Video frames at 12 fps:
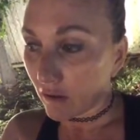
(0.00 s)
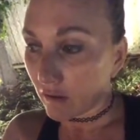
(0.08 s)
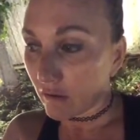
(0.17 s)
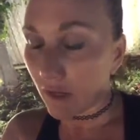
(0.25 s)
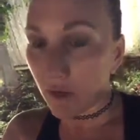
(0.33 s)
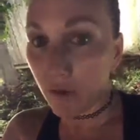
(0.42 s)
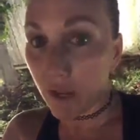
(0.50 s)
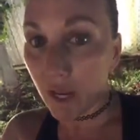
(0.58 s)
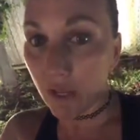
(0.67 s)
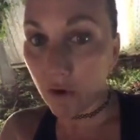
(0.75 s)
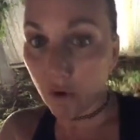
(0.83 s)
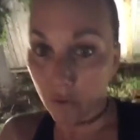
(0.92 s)
saying,
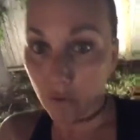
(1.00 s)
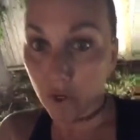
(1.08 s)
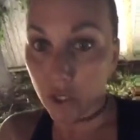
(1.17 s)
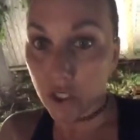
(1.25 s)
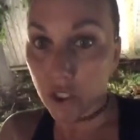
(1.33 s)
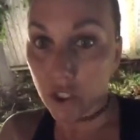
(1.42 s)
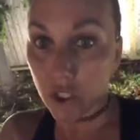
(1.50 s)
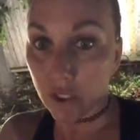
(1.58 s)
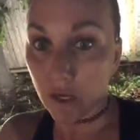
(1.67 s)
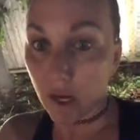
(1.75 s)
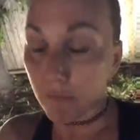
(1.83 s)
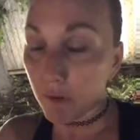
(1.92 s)
okay, you're orange,
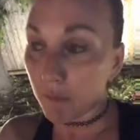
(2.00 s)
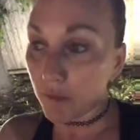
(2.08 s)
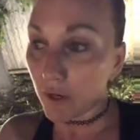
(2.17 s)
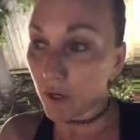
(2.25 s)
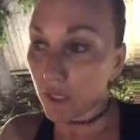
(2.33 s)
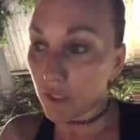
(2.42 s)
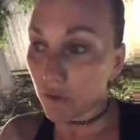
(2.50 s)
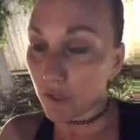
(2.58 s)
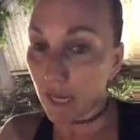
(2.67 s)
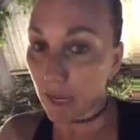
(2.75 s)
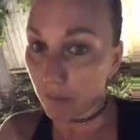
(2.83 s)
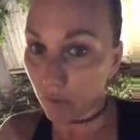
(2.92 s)
I'm comparing it to
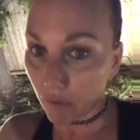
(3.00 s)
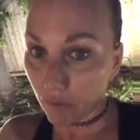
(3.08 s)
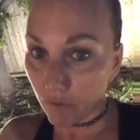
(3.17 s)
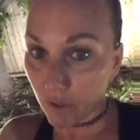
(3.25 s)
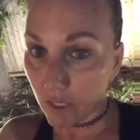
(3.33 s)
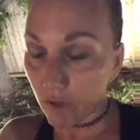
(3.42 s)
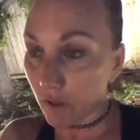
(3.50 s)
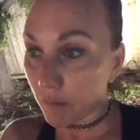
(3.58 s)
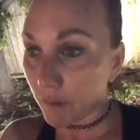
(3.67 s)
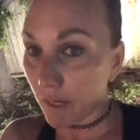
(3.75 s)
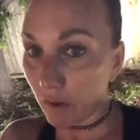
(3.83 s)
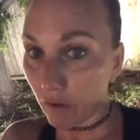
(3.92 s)
an apple over here and a
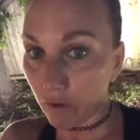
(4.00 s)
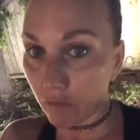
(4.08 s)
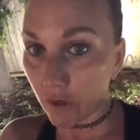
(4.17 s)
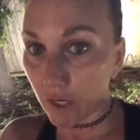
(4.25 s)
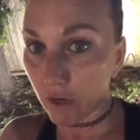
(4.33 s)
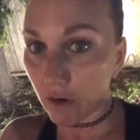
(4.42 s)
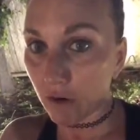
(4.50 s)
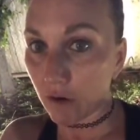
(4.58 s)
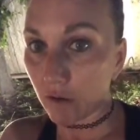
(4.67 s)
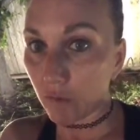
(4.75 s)
pear over here,